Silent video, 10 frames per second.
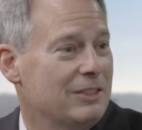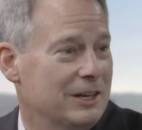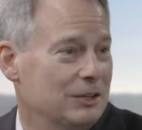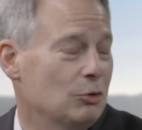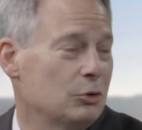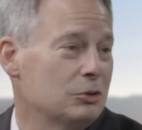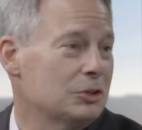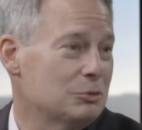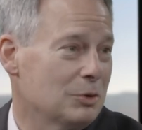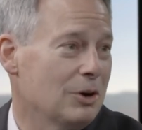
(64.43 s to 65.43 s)
that in order
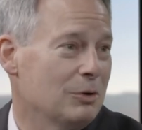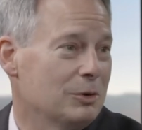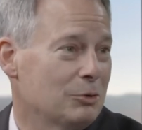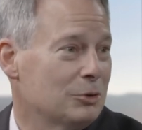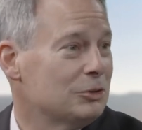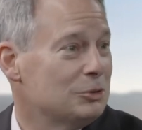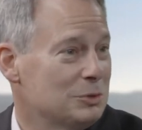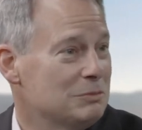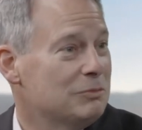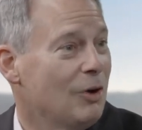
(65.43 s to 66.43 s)
to grow, in order
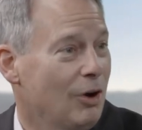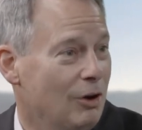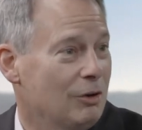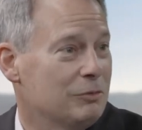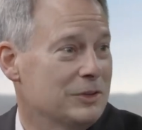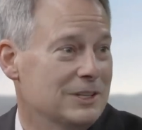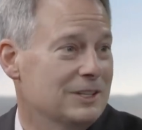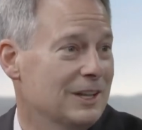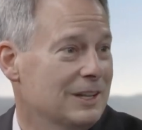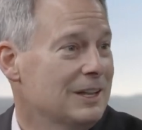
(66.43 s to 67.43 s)
to evolve
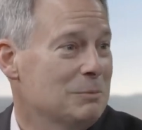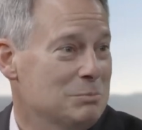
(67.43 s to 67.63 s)
in the